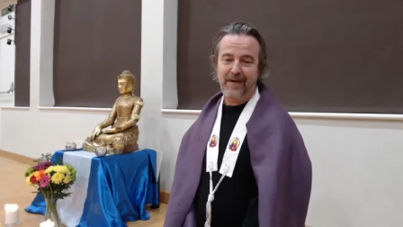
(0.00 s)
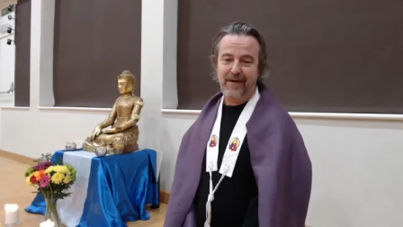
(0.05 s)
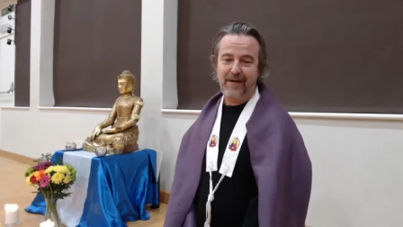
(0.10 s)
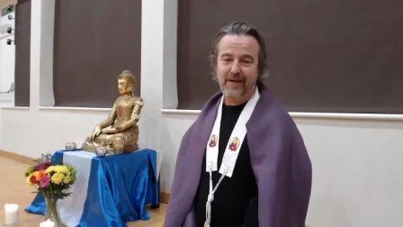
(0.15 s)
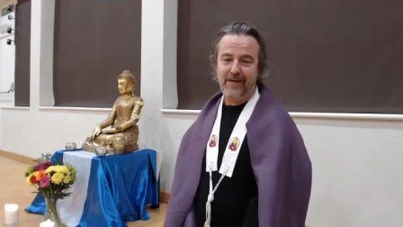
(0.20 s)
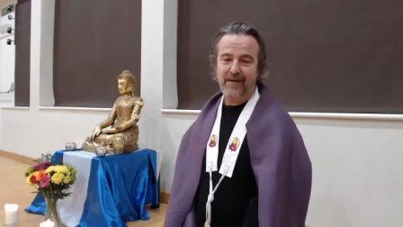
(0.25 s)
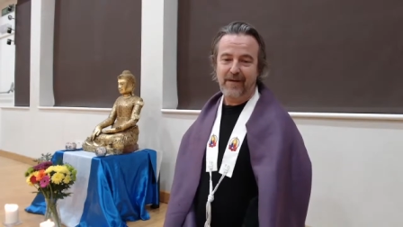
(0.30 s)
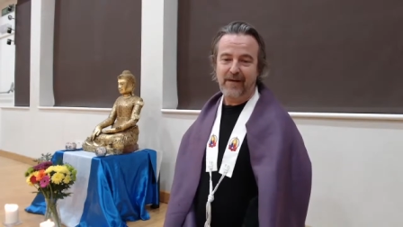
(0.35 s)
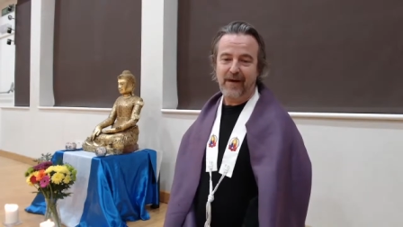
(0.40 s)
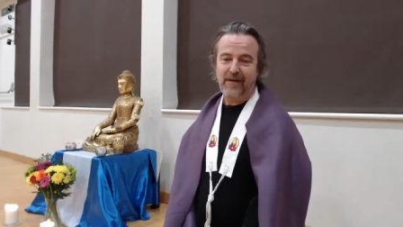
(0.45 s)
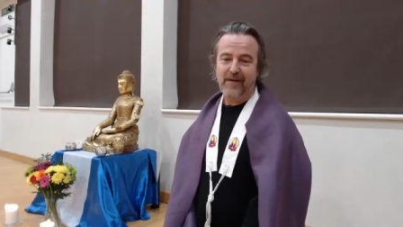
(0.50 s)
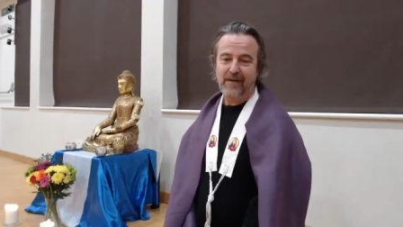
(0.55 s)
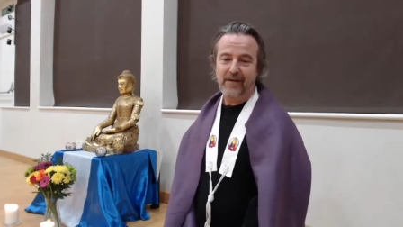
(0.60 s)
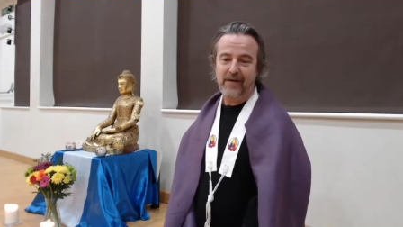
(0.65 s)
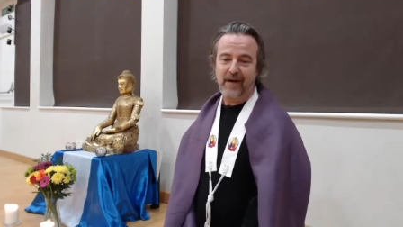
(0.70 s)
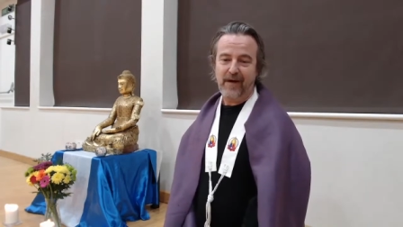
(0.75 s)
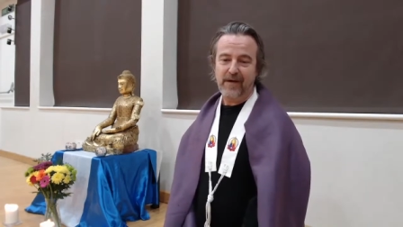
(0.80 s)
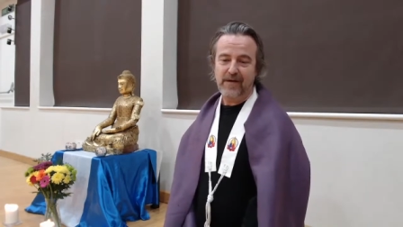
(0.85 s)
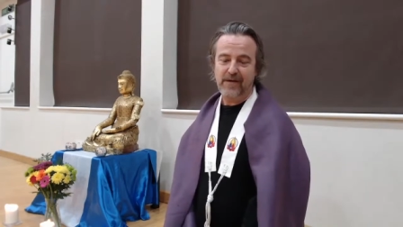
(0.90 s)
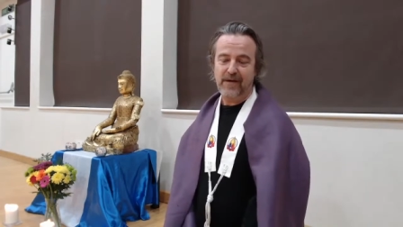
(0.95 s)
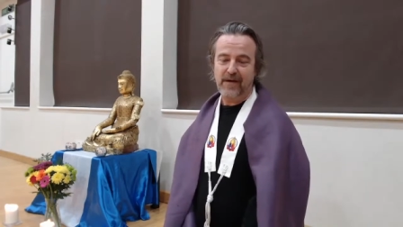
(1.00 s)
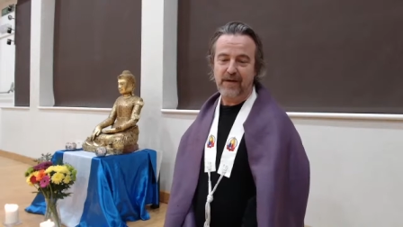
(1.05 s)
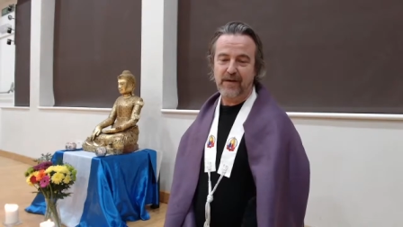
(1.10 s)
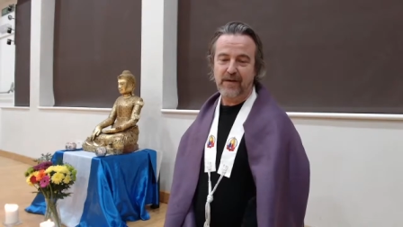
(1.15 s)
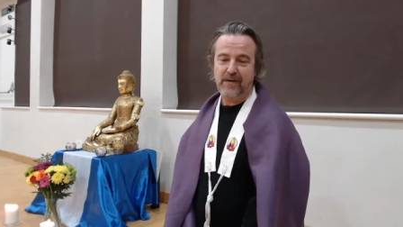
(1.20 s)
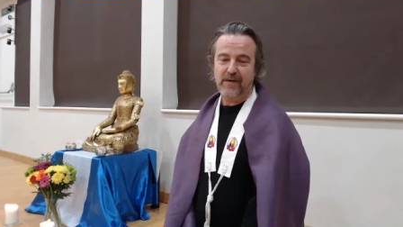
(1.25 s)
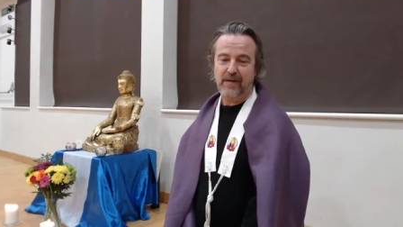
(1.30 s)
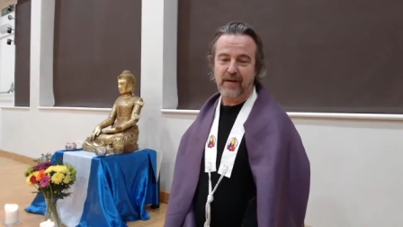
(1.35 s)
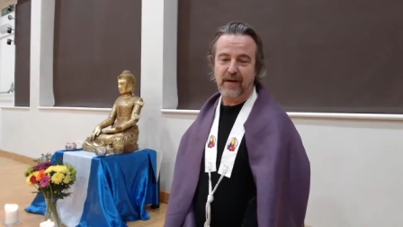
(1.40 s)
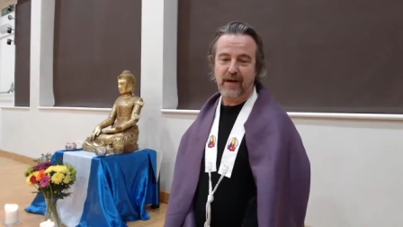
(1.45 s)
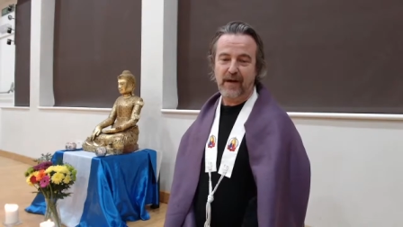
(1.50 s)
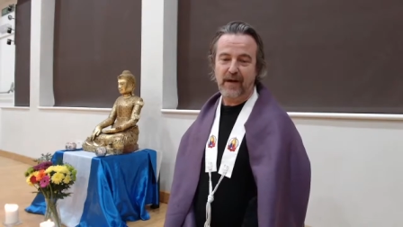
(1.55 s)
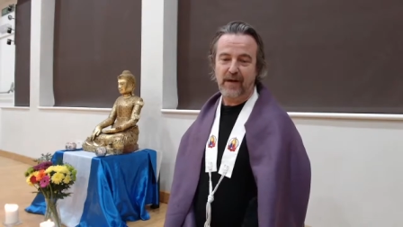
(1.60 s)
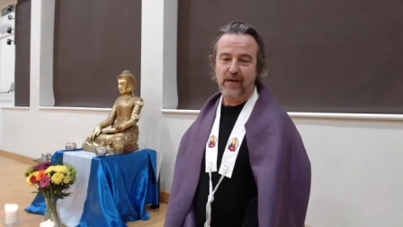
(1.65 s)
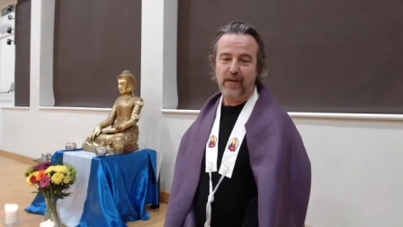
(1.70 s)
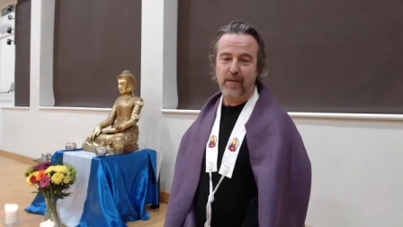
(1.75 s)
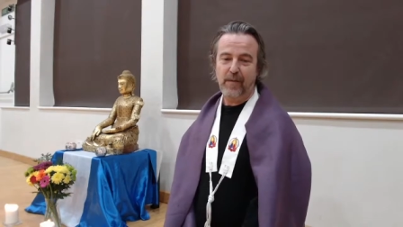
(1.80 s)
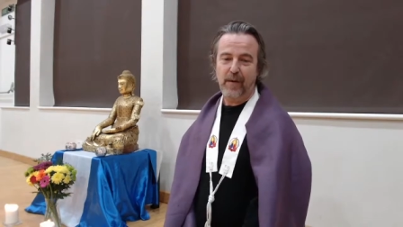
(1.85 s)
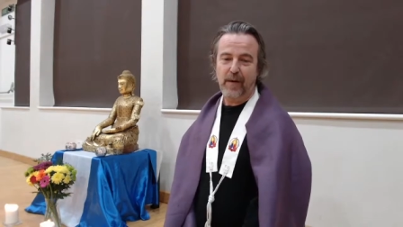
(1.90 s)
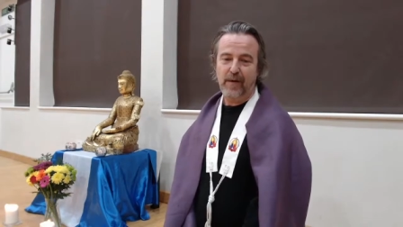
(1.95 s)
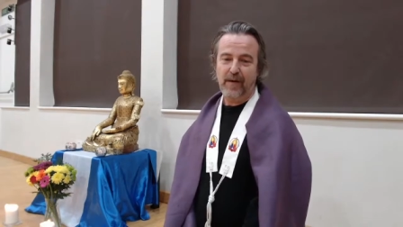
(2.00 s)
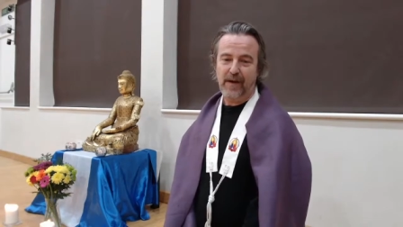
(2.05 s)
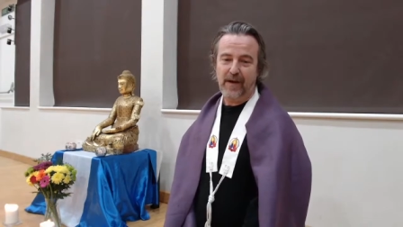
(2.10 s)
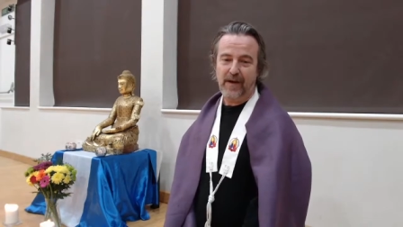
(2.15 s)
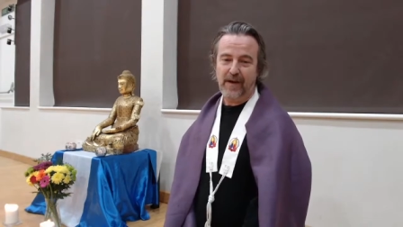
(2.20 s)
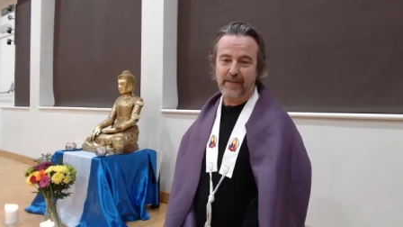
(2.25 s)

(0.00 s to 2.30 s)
sensations in your body.